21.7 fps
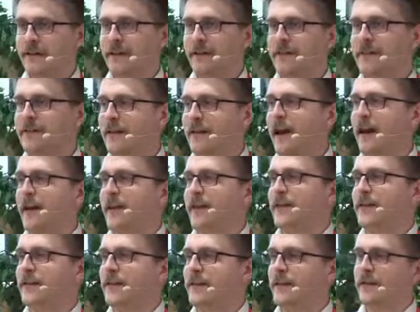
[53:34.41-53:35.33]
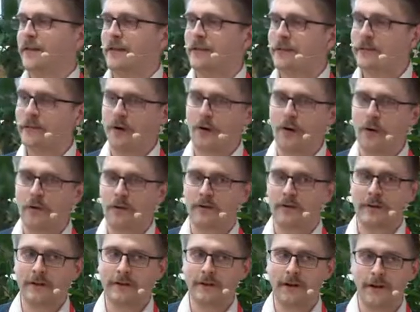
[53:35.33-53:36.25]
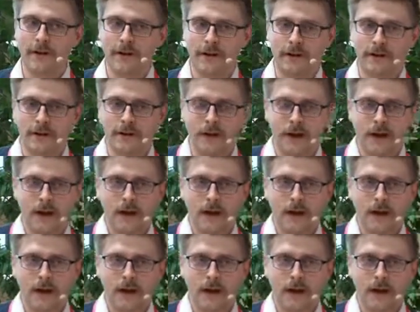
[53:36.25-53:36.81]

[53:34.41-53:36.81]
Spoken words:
a science in its own, and I